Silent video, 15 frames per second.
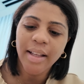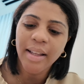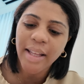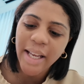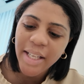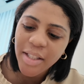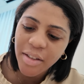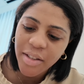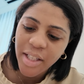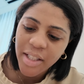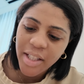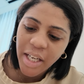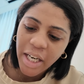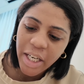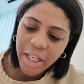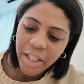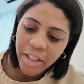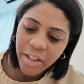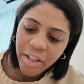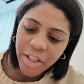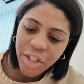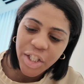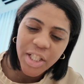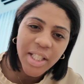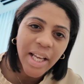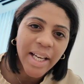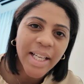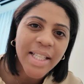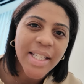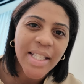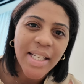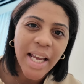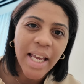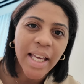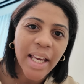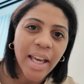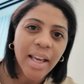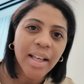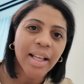laser doesn't hurt. It's just like a stinging.